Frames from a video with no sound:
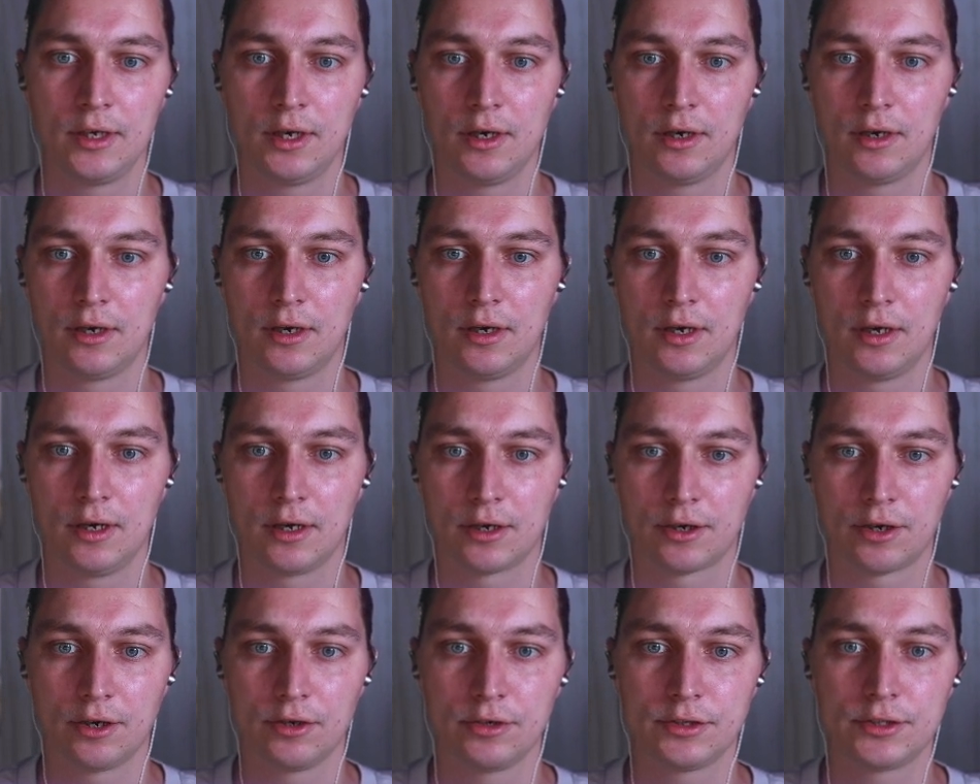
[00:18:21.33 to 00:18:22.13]

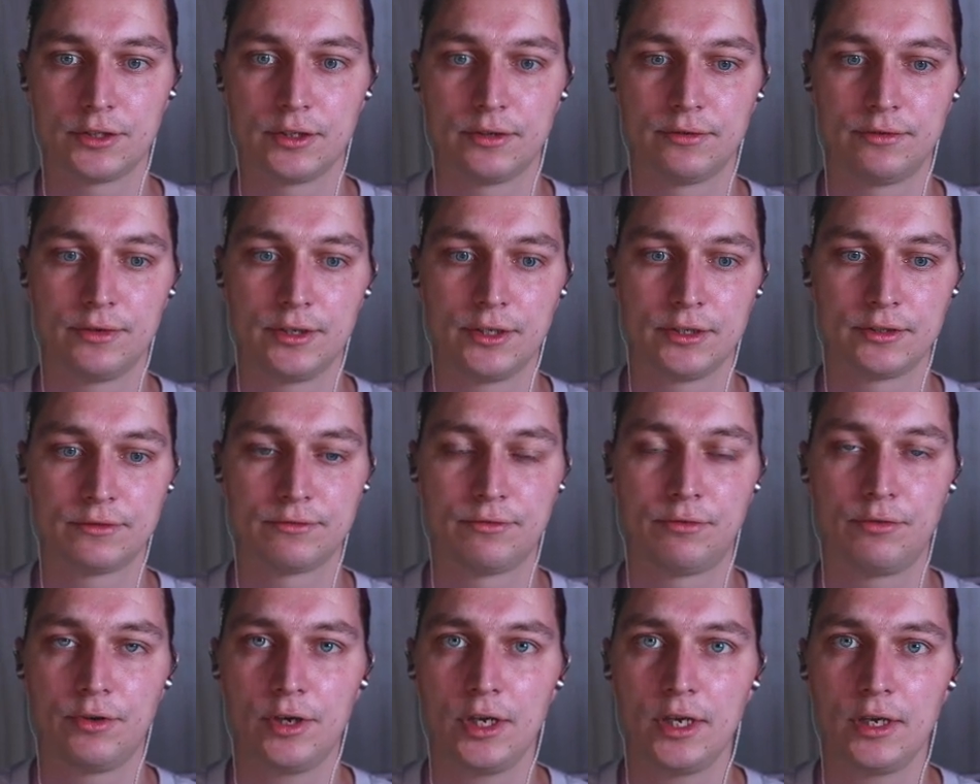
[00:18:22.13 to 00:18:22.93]
Cursive is
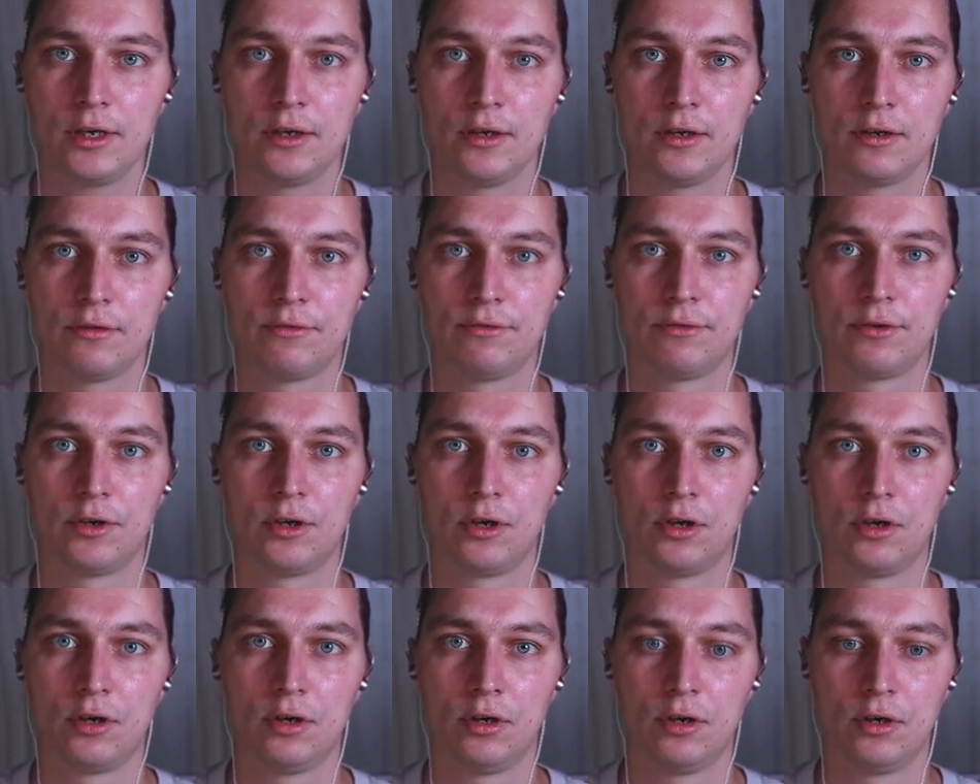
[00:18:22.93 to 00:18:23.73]
free
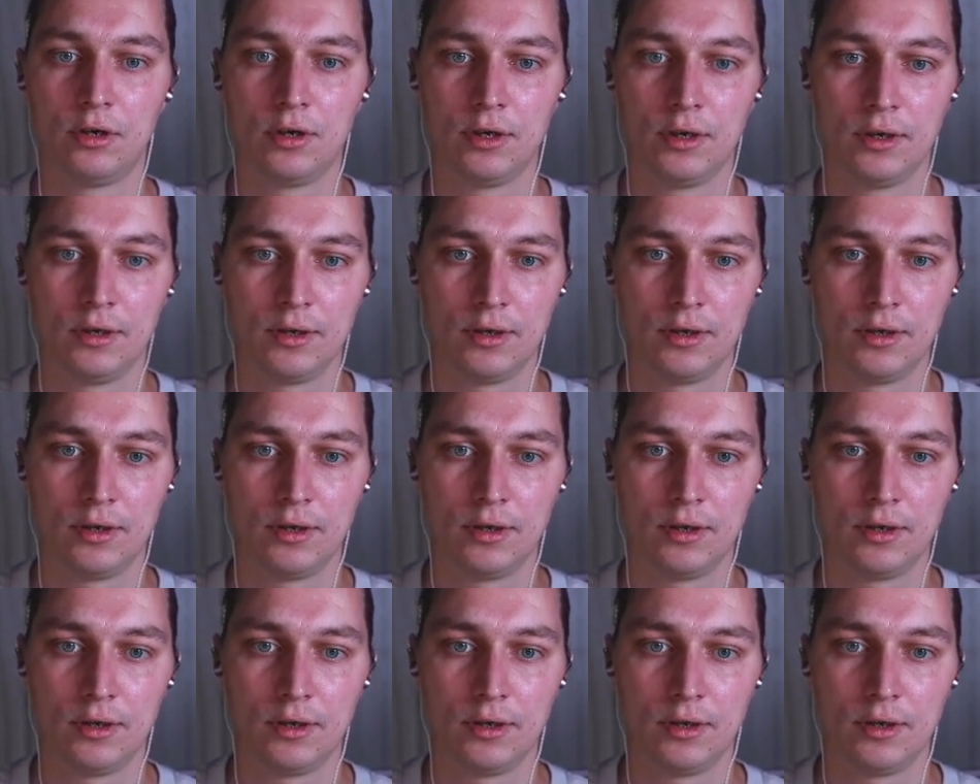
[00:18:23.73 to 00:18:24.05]
for